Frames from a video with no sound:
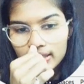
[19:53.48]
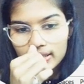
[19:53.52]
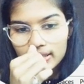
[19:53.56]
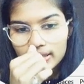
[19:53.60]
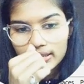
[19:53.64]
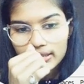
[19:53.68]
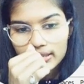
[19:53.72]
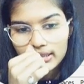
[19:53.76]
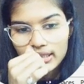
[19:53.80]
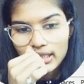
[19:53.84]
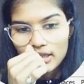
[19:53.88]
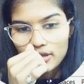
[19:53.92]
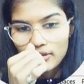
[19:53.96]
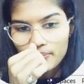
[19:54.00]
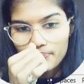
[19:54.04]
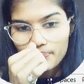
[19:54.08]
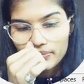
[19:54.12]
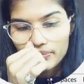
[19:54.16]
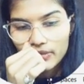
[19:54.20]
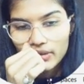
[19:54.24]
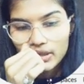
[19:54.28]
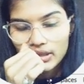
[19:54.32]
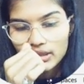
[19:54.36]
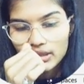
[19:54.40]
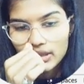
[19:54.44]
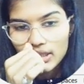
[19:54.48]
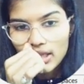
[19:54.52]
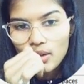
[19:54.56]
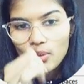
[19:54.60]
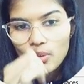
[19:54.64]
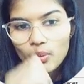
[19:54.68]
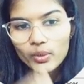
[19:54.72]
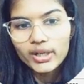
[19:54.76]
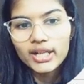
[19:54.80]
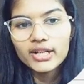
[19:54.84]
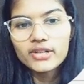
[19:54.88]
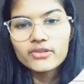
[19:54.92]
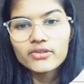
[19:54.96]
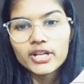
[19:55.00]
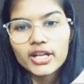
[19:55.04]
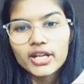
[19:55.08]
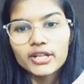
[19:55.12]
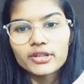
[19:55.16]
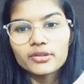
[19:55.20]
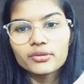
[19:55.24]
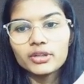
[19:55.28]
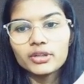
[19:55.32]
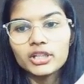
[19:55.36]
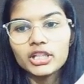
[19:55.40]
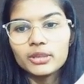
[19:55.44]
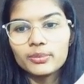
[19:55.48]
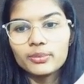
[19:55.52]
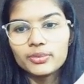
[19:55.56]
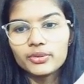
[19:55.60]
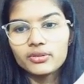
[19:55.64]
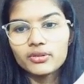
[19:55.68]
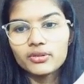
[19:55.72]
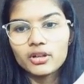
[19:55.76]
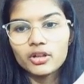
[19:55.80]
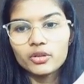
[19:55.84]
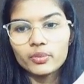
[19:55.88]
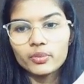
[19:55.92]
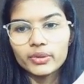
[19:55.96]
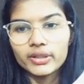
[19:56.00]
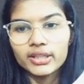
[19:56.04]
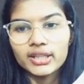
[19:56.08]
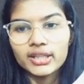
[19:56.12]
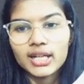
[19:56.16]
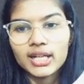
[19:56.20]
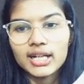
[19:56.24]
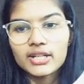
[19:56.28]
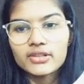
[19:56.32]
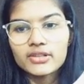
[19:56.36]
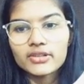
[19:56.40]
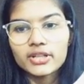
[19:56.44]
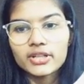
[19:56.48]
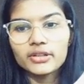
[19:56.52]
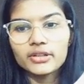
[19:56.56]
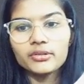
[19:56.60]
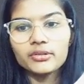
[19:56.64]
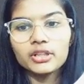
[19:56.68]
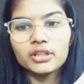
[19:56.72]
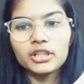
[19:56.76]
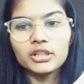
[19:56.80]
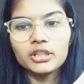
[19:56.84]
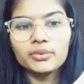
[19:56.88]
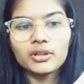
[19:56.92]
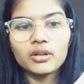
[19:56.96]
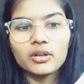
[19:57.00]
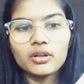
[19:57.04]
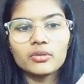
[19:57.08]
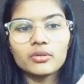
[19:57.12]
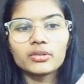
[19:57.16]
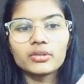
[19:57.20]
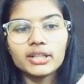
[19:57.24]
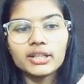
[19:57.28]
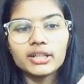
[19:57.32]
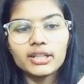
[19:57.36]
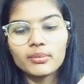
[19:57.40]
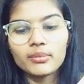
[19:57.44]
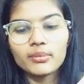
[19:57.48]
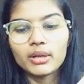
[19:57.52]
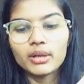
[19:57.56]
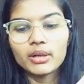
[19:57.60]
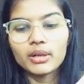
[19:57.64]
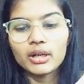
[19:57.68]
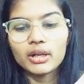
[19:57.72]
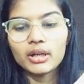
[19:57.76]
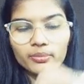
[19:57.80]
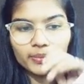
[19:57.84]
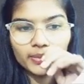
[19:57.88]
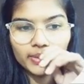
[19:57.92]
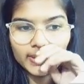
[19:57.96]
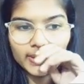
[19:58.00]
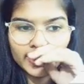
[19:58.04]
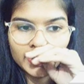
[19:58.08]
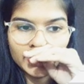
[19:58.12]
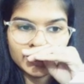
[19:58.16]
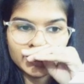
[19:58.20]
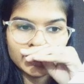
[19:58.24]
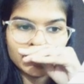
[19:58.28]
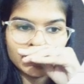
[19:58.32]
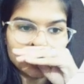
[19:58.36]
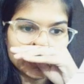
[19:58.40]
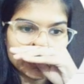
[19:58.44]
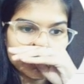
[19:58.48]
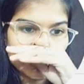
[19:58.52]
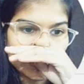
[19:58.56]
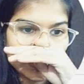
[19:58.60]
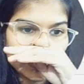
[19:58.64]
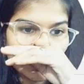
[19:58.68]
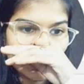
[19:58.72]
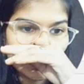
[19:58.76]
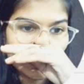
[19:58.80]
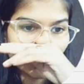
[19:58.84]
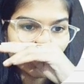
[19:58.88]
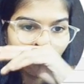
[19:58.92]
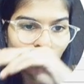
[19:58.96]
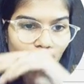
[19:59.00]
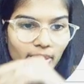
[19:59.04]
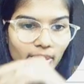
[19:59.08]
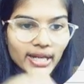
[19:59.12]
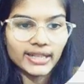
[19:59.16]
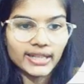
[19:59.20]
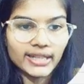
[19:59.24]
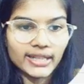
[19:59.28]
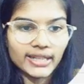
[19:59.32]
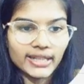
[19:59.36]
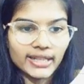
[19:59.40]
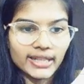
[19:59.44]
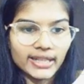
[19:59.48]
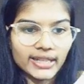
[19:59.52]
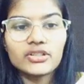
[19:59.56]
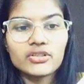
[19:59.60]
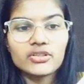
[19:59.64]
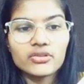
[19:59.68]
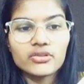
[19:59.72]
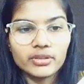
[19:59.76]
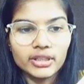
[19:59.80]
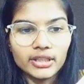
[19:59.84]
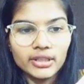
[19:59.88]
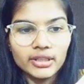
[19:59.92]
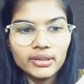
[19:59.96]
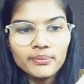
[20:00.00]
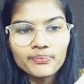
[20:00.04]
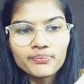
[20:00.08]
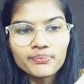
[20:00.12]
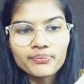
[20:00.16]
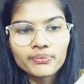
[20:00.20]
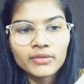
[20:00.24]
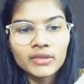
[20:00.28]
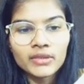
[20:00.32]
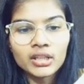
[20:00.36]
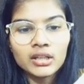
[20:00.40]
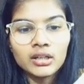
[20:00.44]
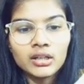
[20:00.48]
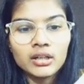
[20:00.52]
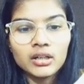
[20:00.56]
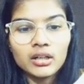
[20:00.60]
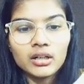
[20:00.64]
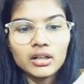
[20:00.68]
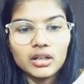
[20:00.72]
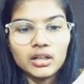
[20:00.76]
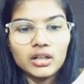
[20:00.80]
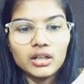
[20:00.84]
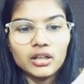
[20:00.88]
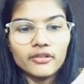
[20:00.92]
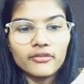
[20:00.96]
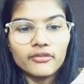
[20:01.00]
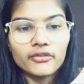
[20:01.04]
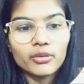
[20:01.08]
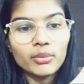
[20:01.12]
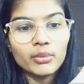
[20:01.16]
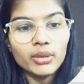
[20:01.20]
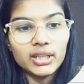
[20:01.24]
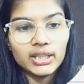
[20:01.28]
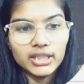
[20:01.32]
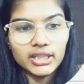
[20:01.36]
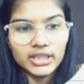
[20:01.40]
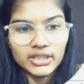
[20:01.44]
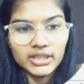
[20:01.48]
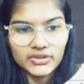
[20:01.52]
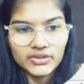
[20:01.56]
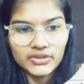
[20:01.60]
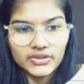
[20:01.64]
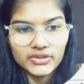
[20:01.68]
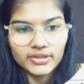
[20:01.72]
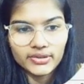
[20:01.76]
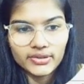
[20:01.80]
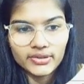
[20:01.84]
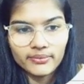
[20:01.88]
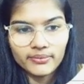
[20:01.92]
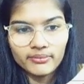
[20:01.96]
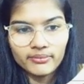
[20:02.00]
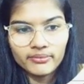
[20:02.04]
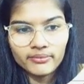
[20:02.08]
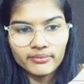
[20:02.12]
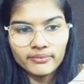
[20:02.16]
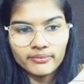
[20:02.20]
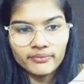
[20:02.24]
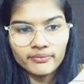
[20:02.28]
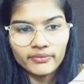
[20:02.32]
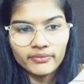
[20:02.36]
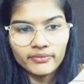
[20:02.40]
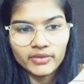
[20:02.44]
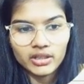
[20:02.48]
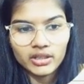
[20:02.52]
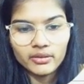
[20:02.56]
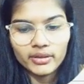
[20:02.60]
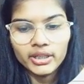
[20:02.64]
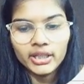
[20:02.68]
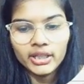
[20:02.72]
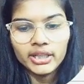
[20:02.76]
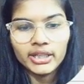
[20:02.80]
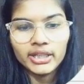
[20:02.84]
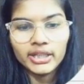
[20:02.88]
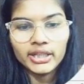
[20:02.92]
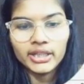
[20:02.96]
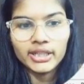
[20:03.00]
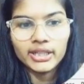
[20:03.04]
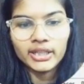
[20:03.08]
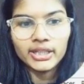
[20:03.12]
Now what I'll try to help you out with, I'll try to help you out that about building the binary tree from a list, Okay, let's